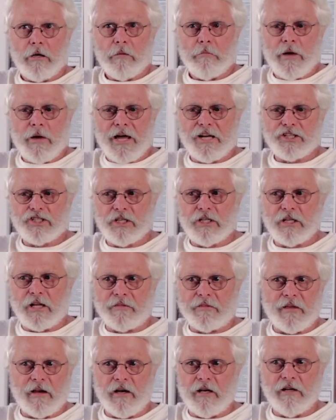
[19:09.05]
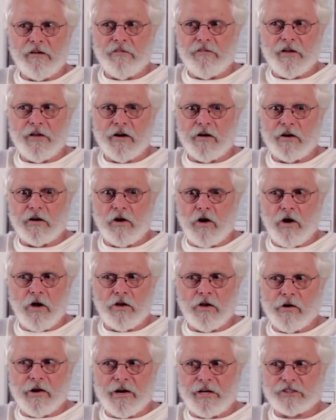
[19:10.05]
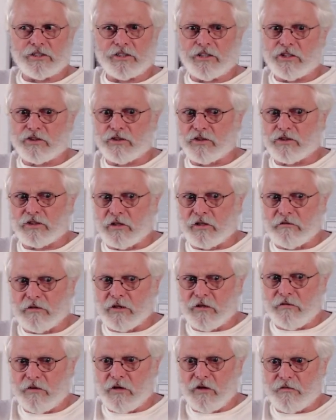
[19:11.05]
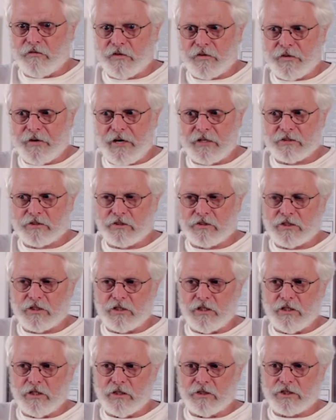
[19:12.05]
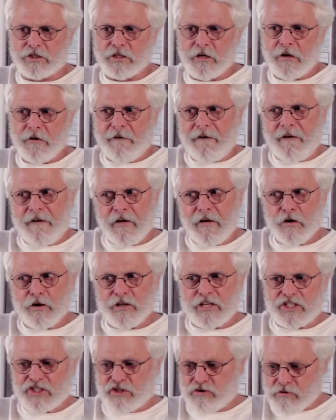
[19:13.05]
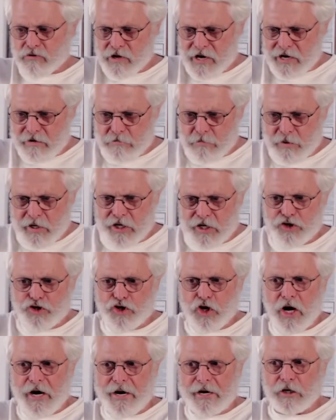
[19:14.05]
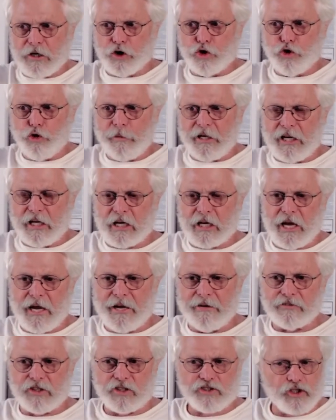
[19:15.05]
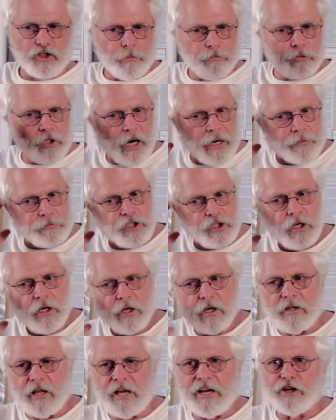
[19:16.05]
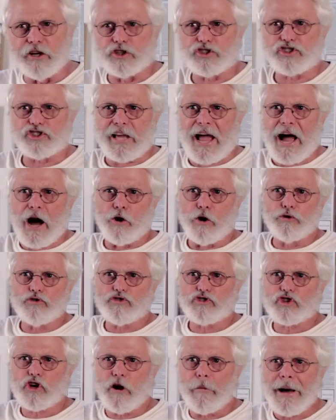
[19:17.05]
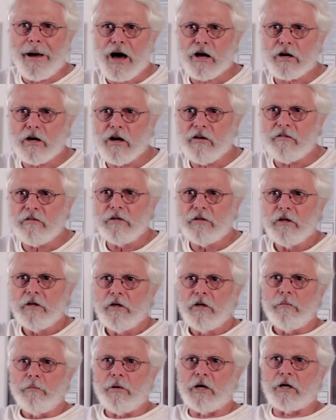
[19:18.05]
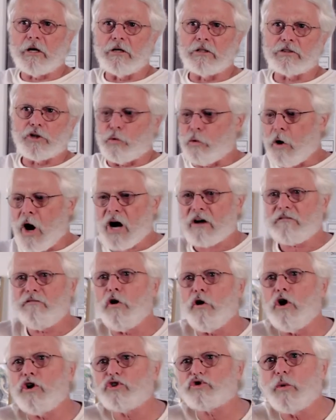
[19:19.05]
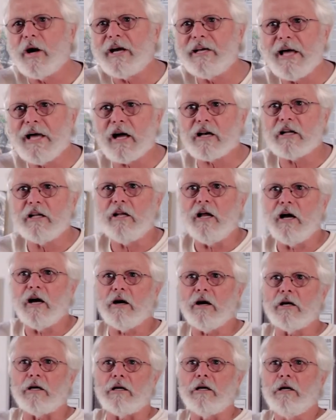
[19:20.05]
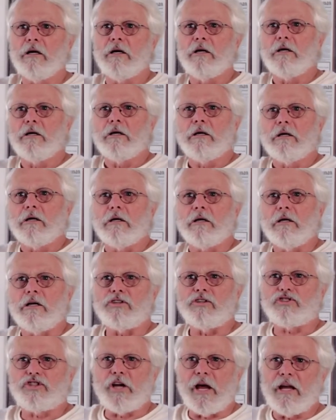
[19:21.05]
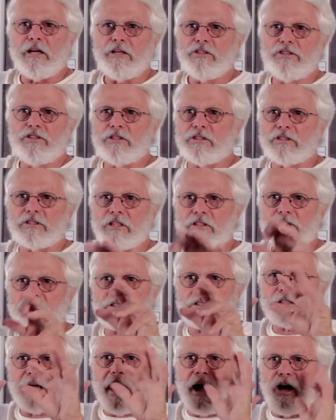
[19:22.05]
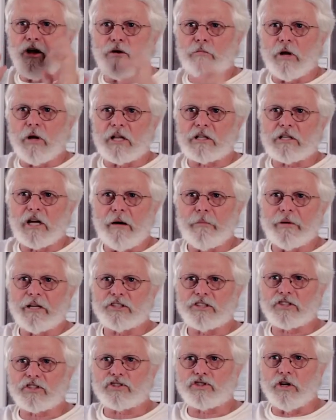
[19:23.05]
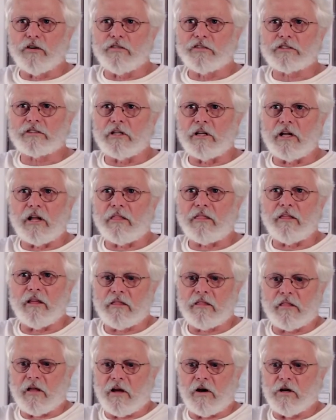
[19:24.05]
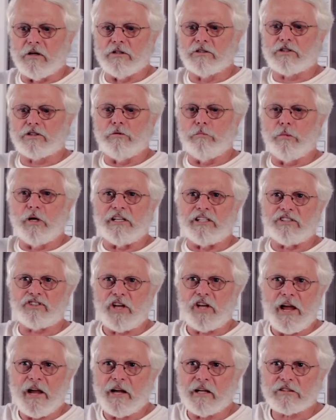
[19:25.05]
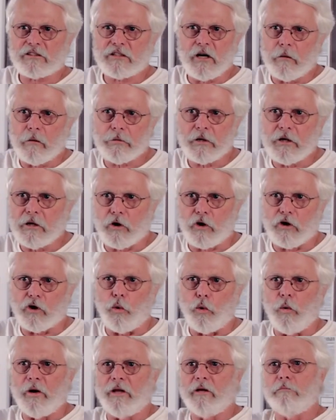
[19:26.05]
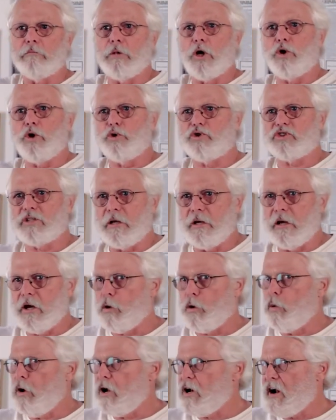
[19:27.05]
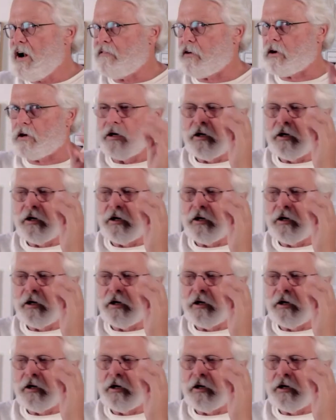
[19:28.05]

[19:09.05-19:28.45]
Imagine that they lived there and all their ancestors have lived there for thousands of years, and here are these great big giant looming caves that sometimes they hear sounds come out of because a rock falls way down in there and it changes its sound by the time it gets to the surface, and they think they heard somebody saying something, or the wind blows in there, whatever.